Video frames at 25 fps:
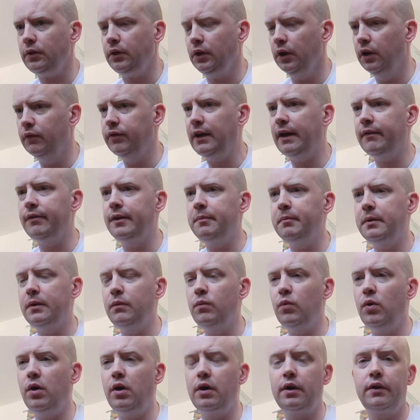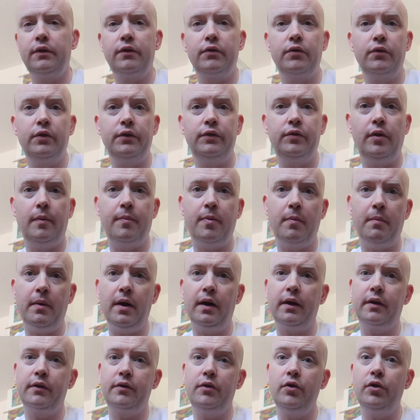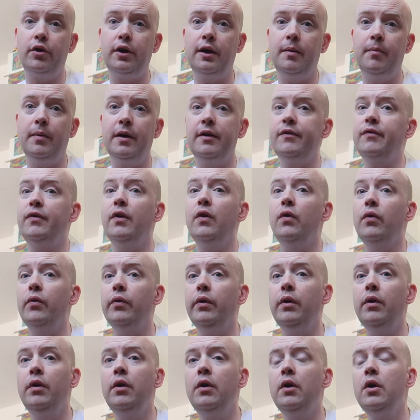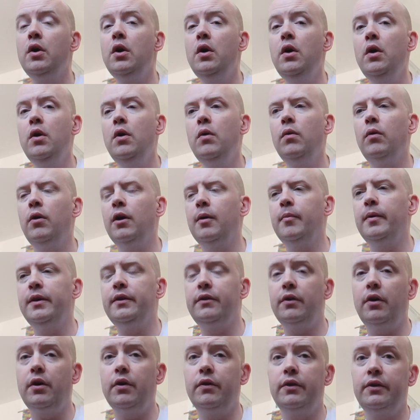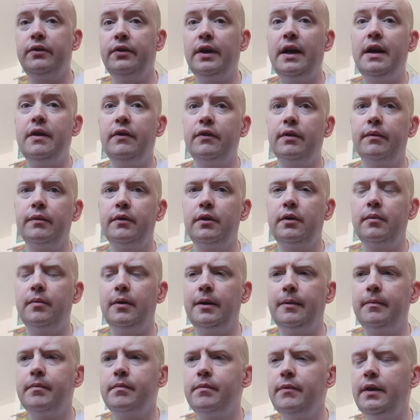of having been walking through a supermarket looking at my phone while my daughter is saying something to me.